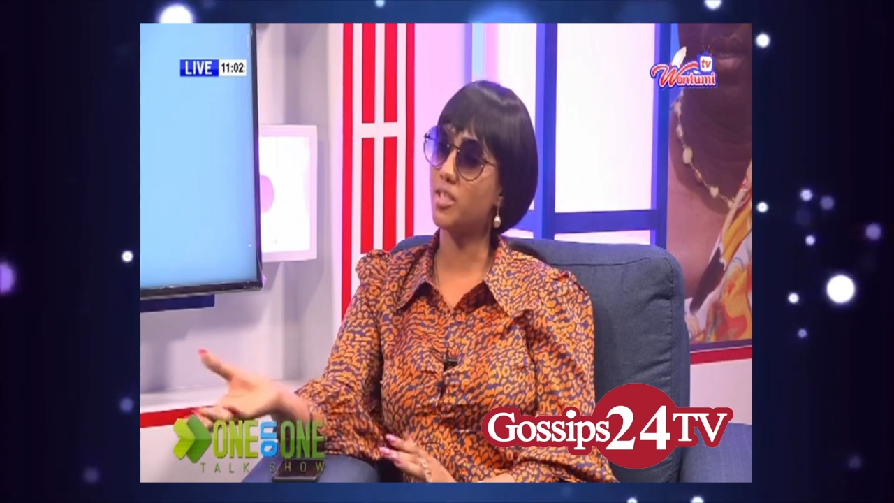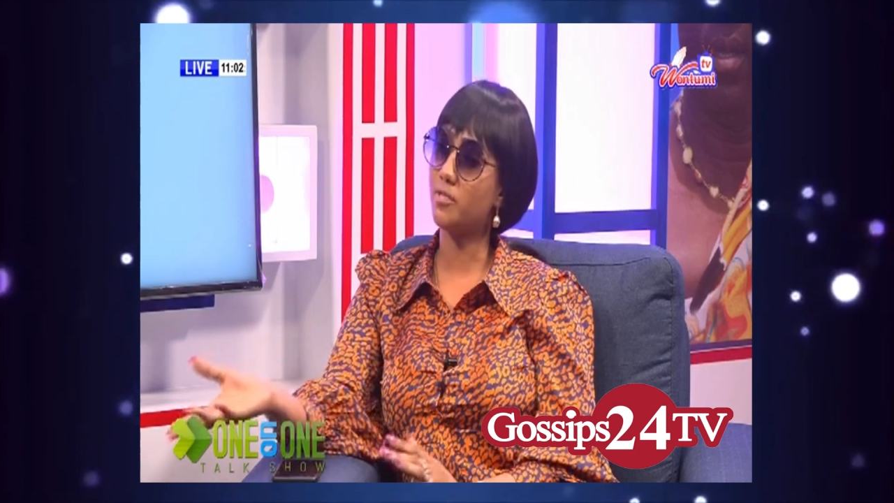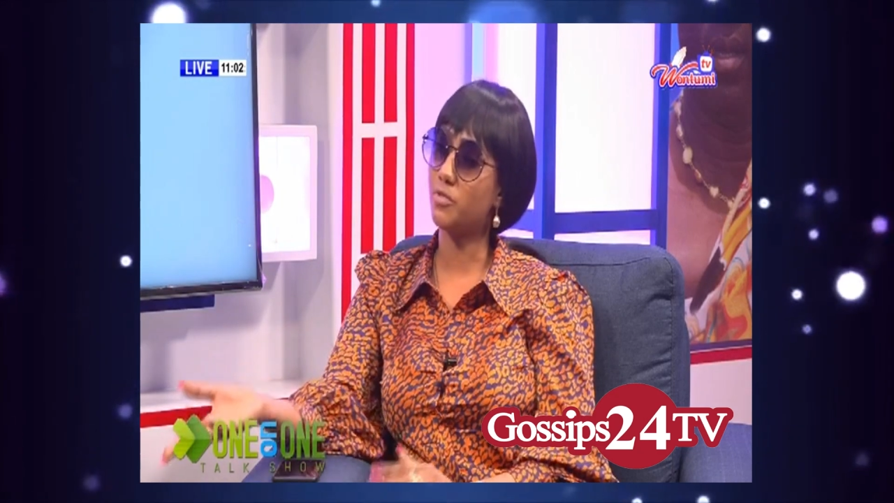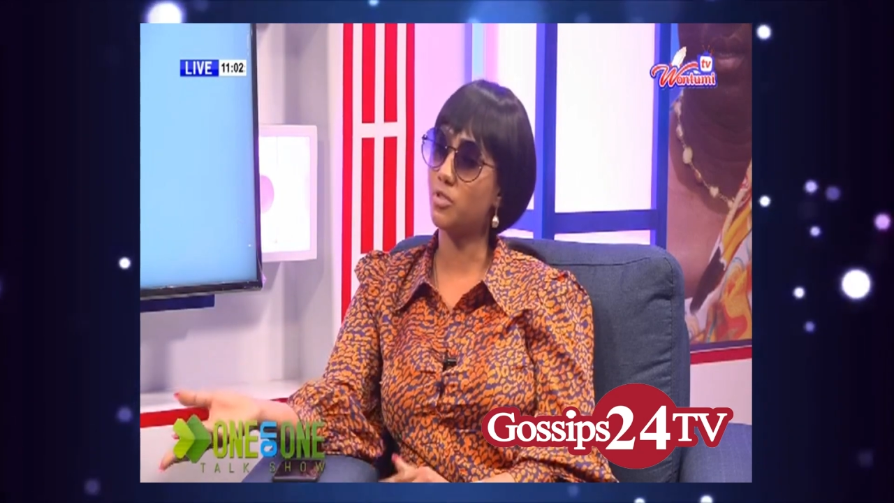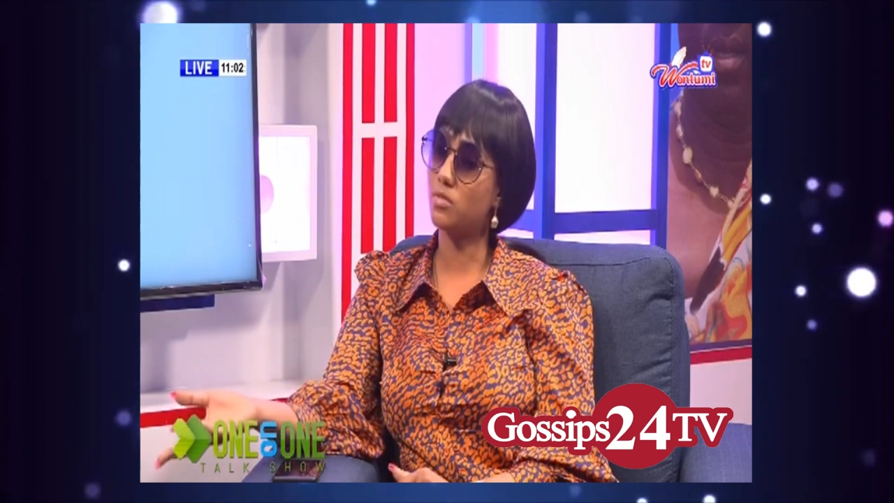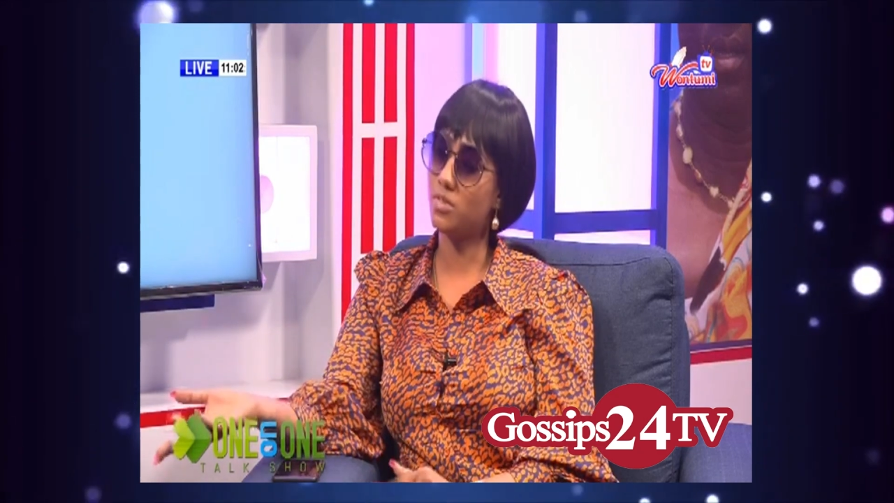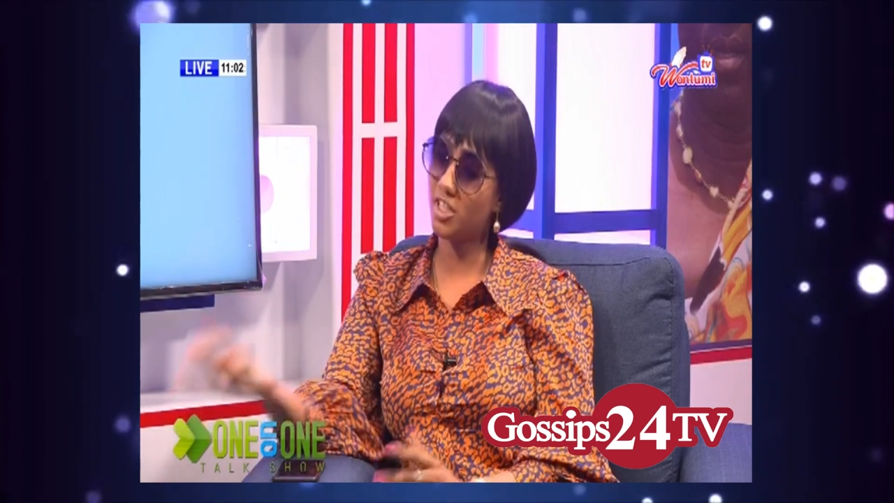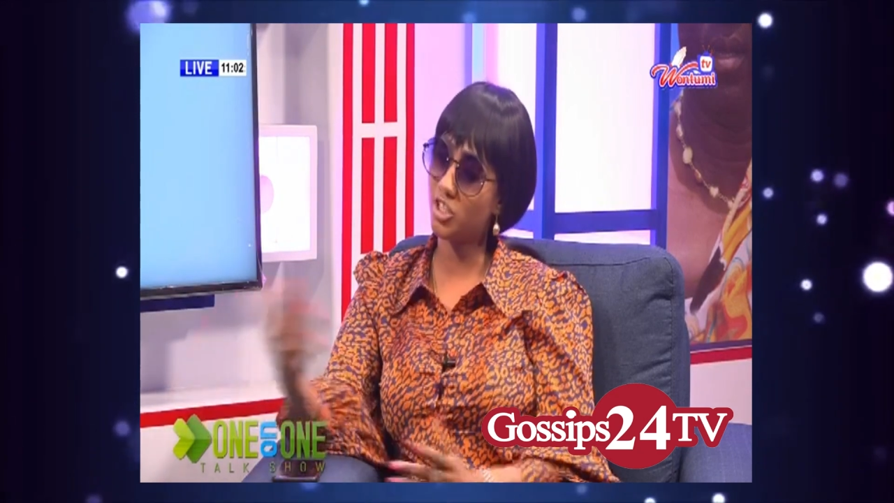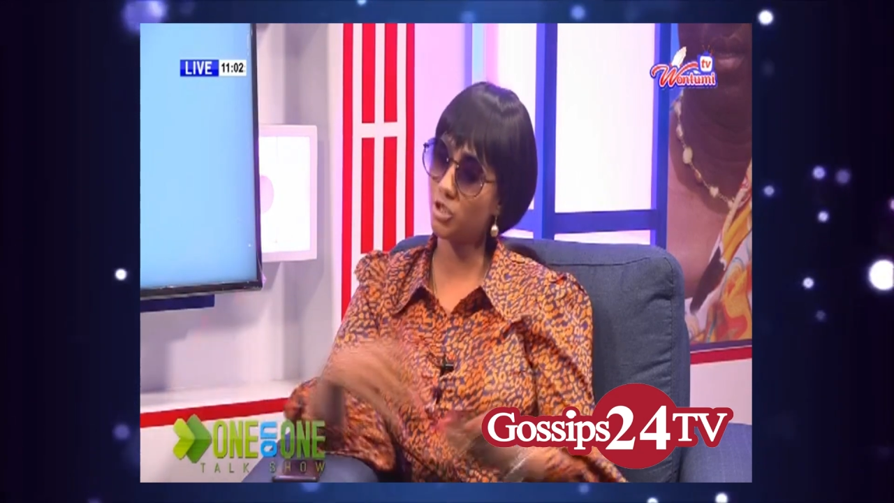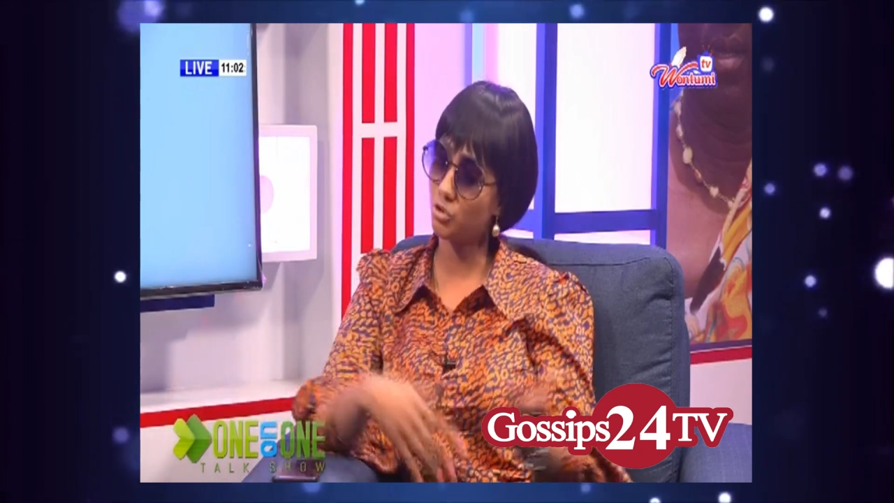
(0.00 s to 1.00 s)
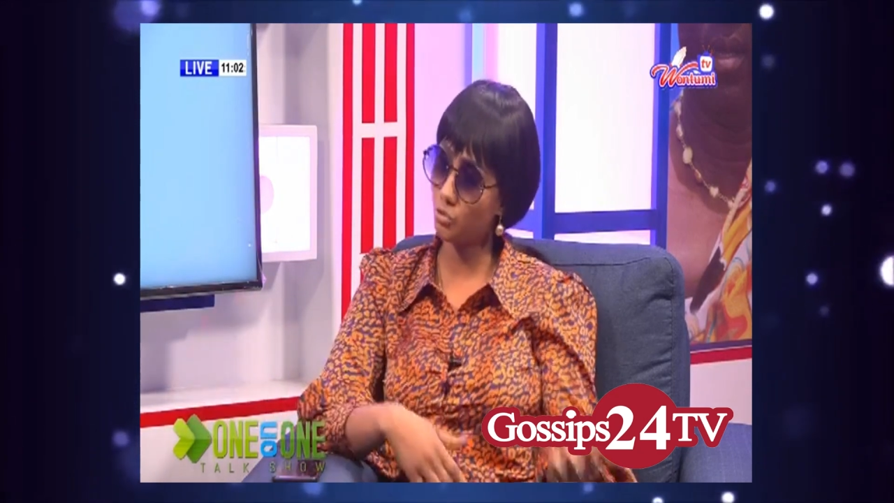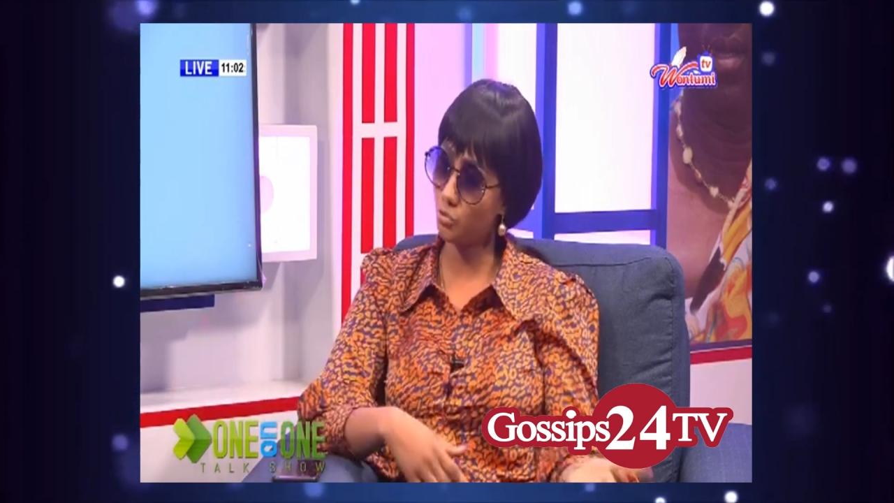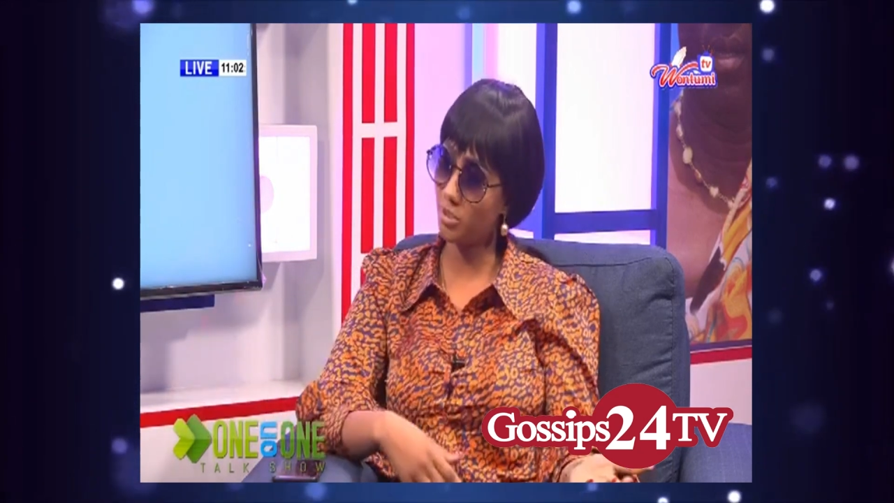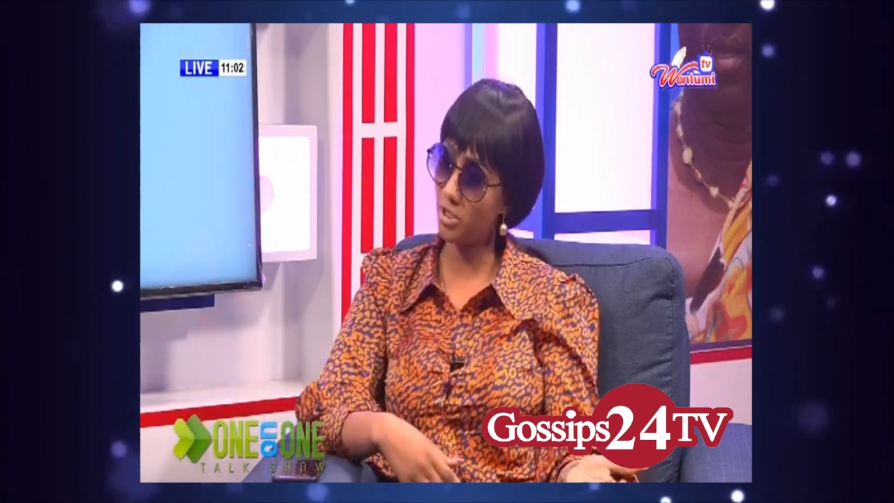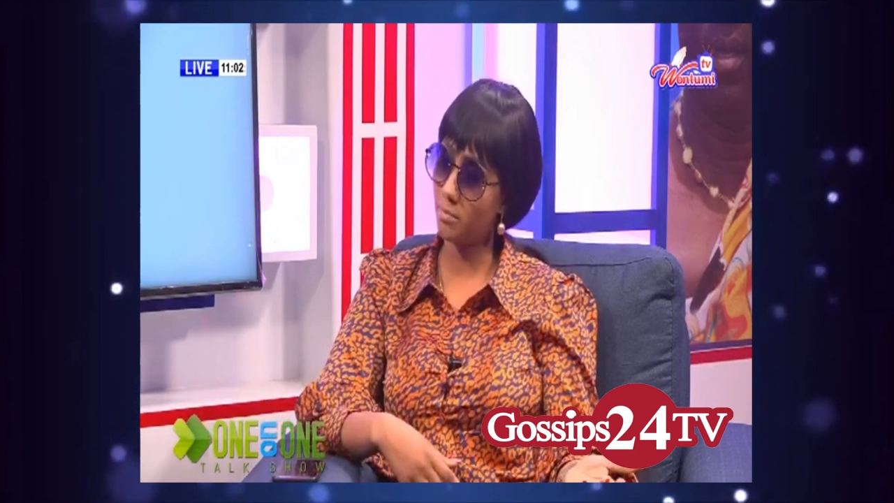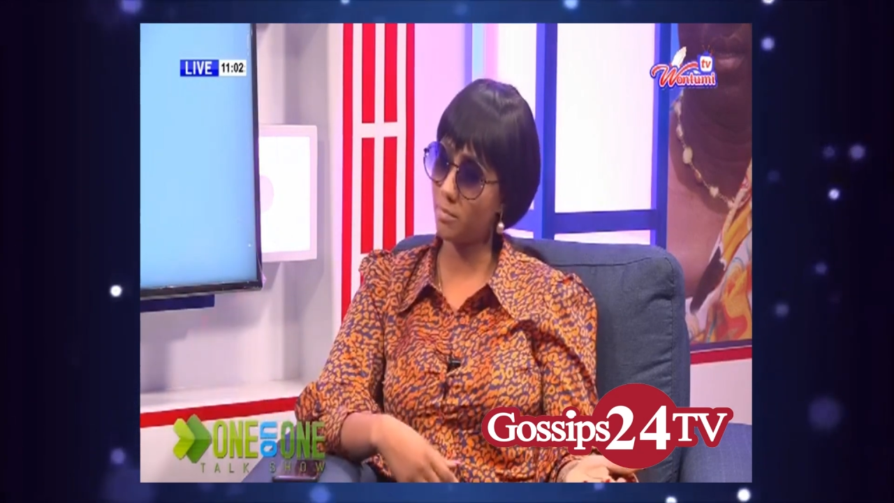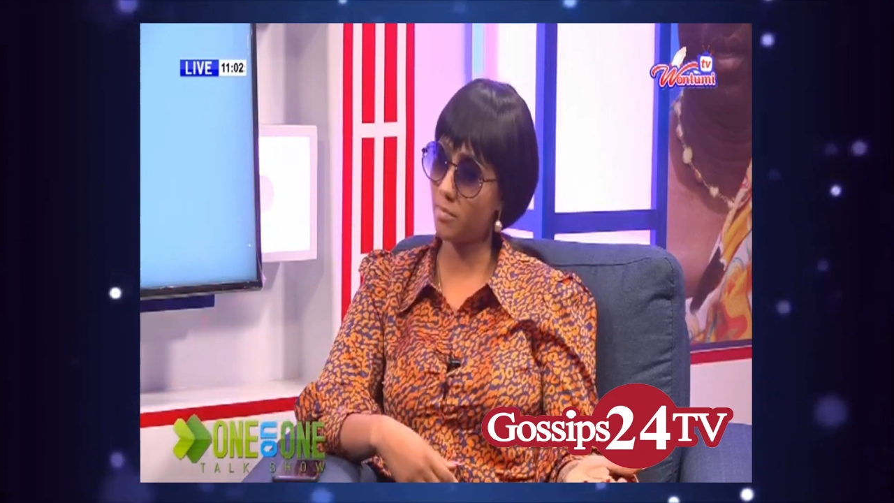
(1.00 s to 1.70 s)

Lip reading: invitation through them.